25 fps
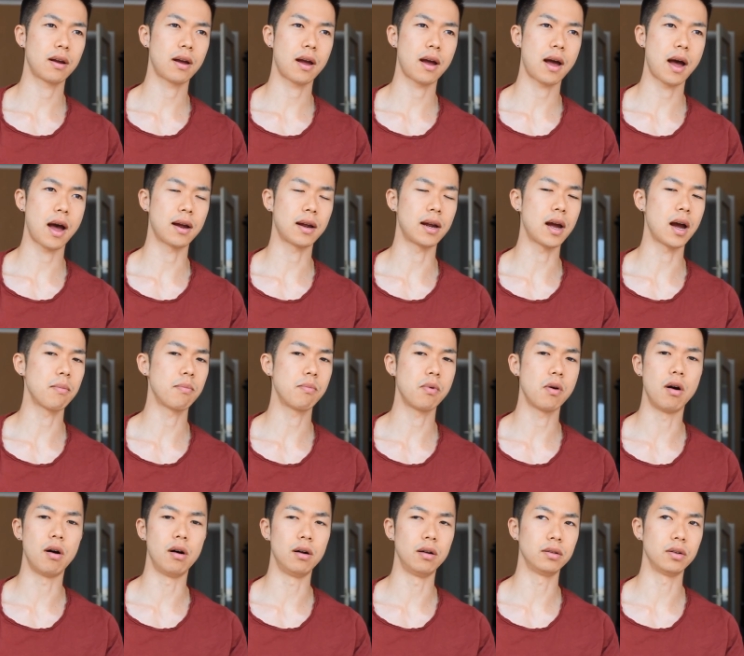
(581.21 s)
hung up
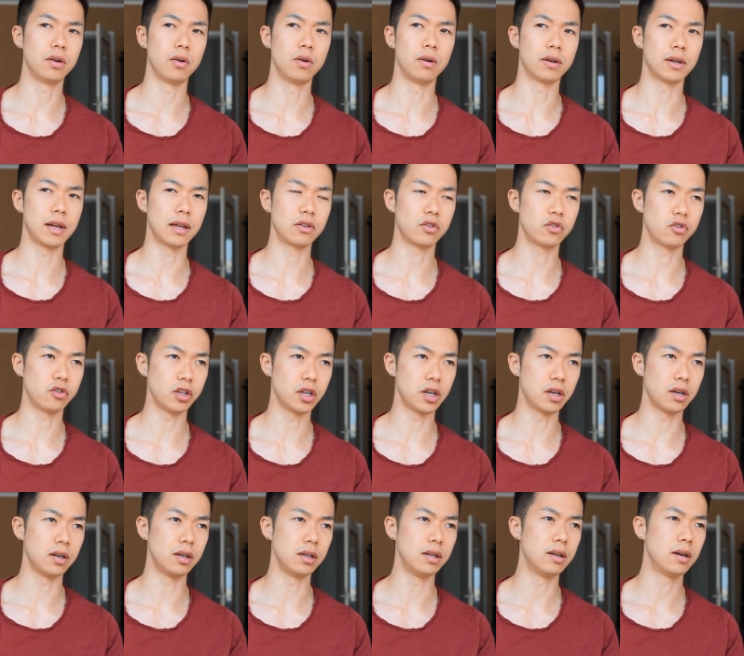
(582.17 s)
on or get
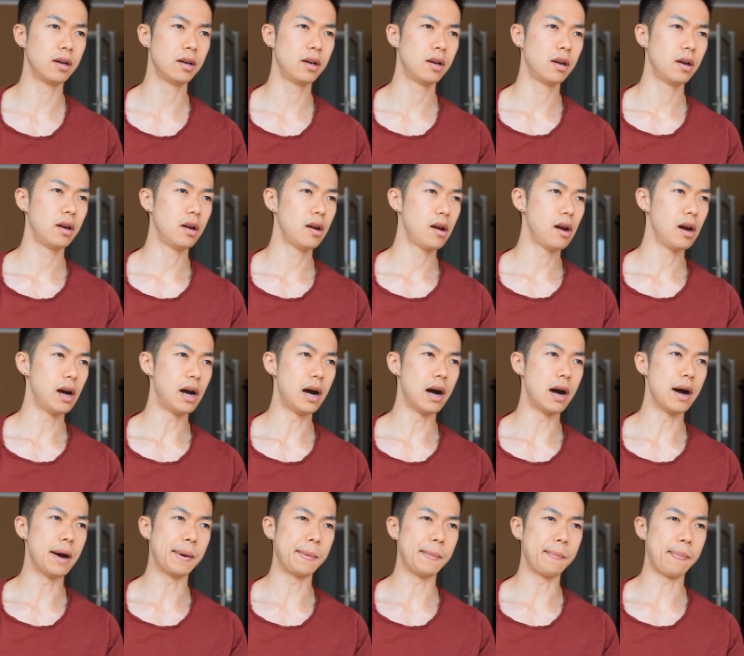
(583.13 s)
triggered
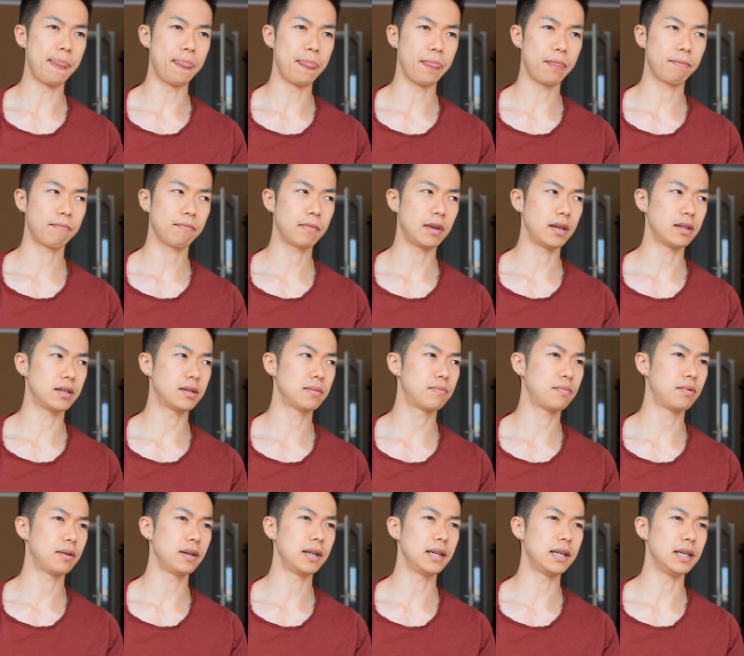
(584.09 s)
um, it's
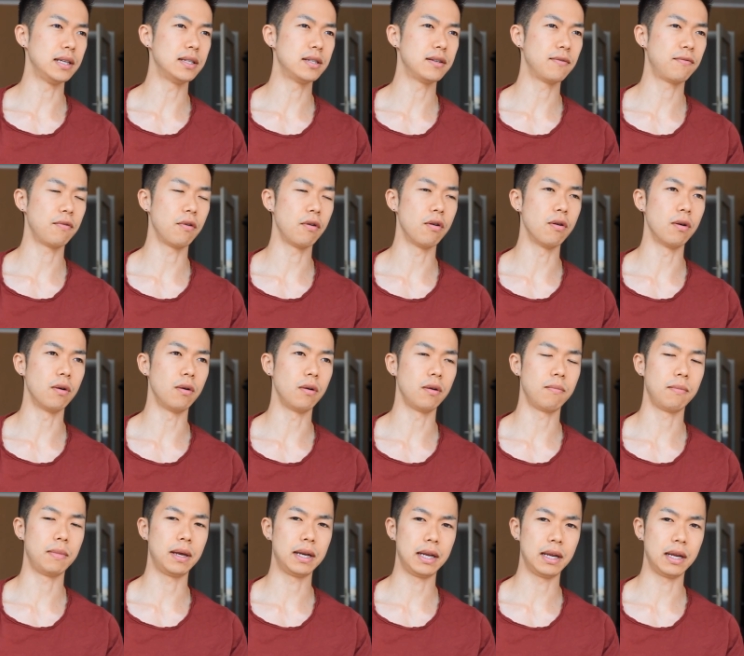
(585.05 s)
pretty easy for
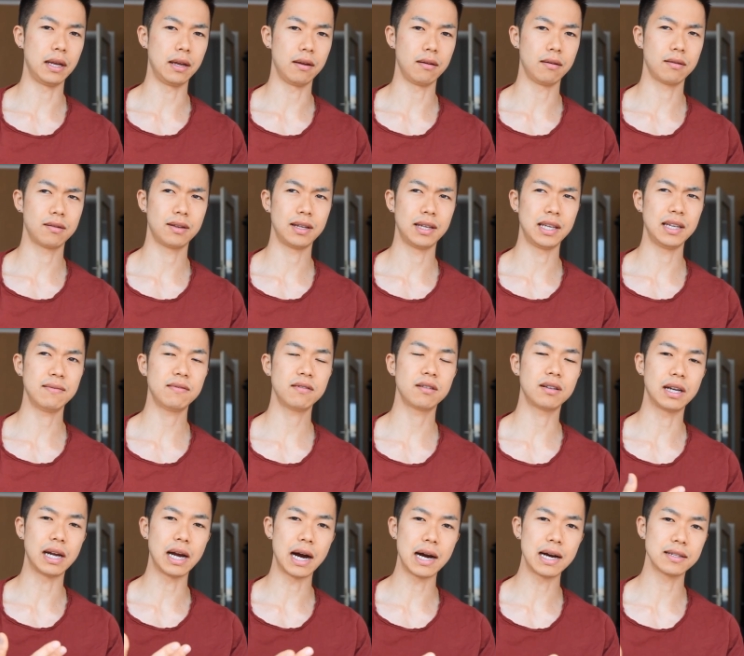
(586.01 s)
many
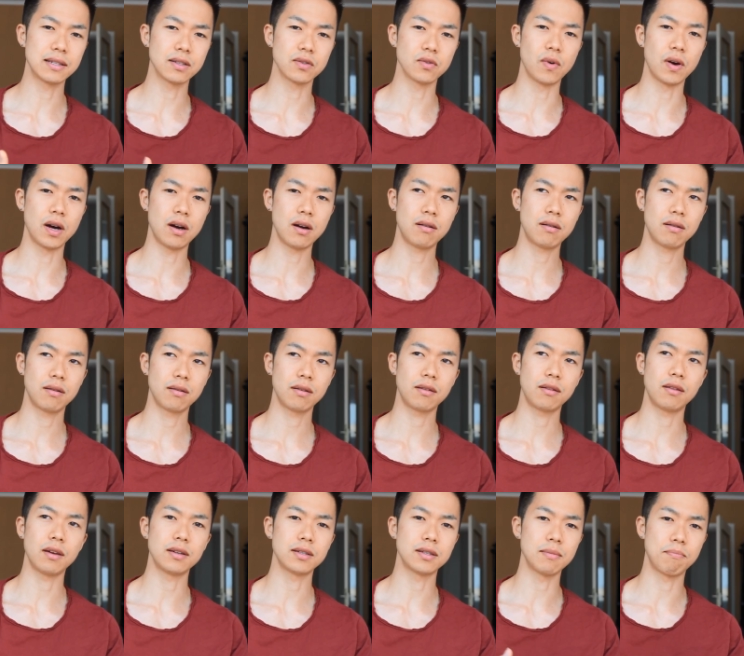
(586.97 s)
even guys as well
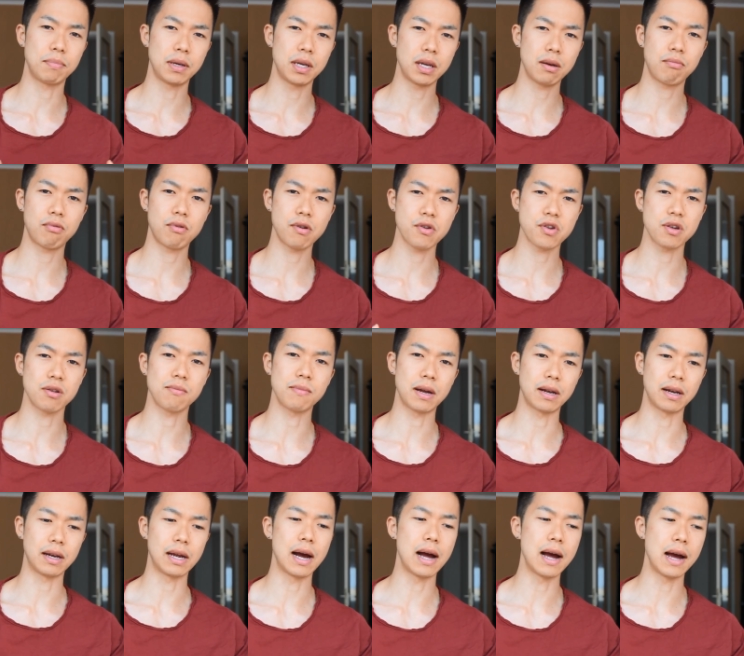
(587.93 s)
there's a peer pressure
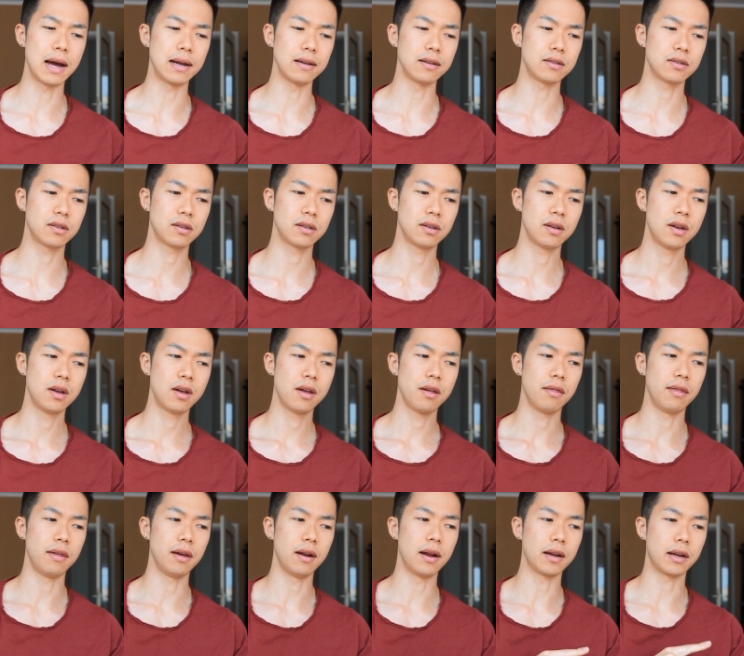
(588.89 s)
among guys
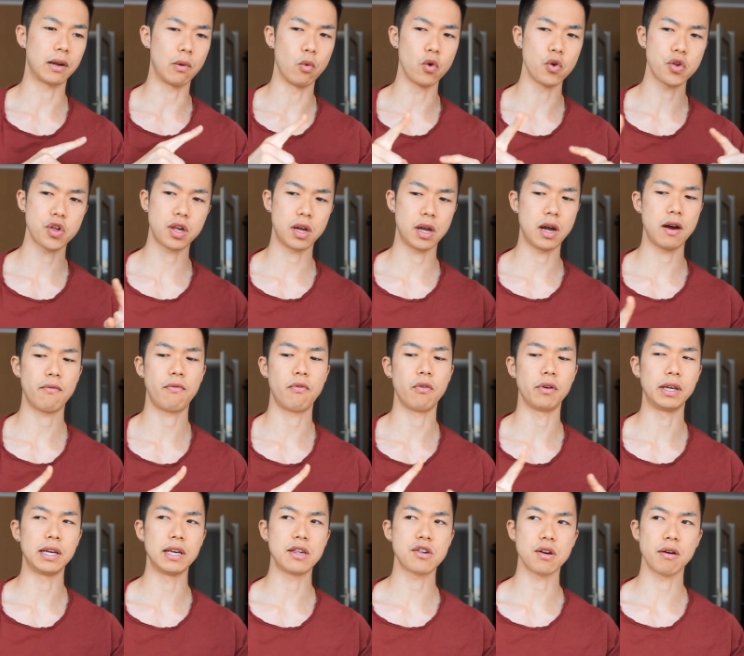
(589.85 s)
they're like watching out
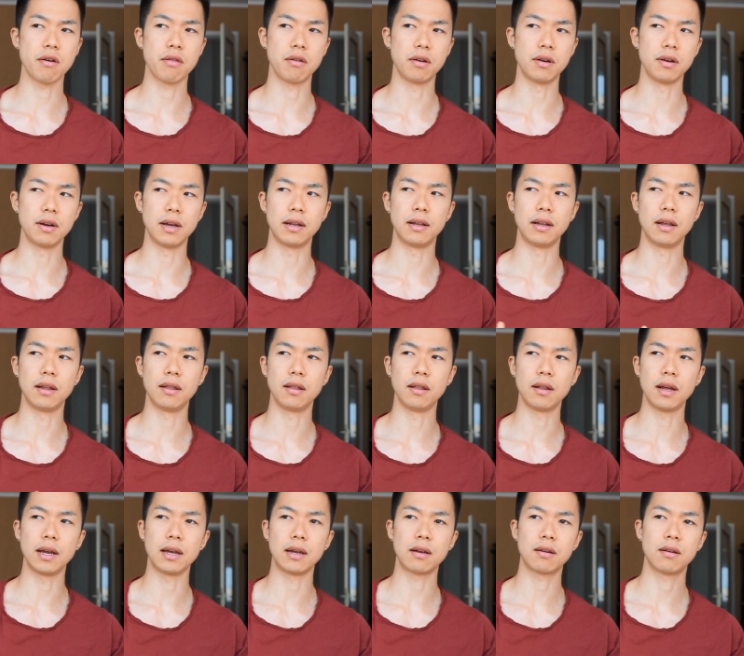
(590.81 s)
for each other and then
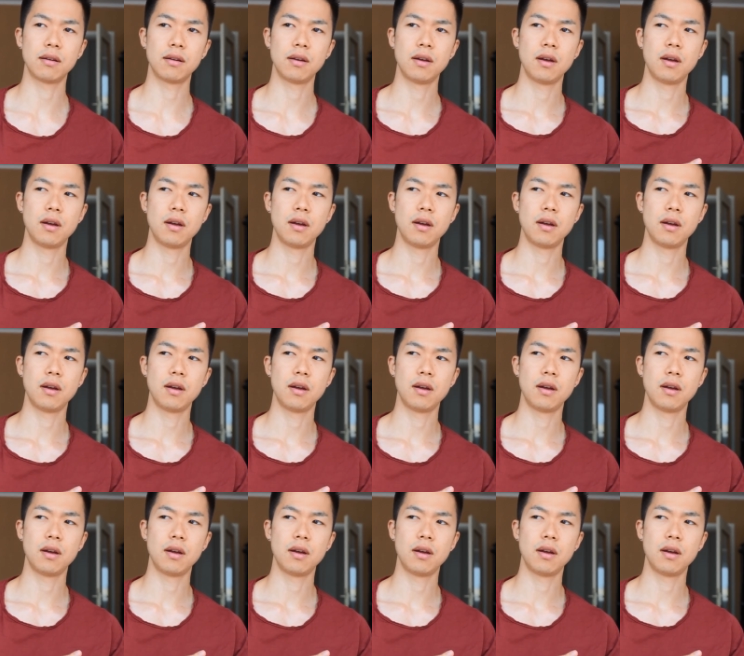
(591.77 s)
like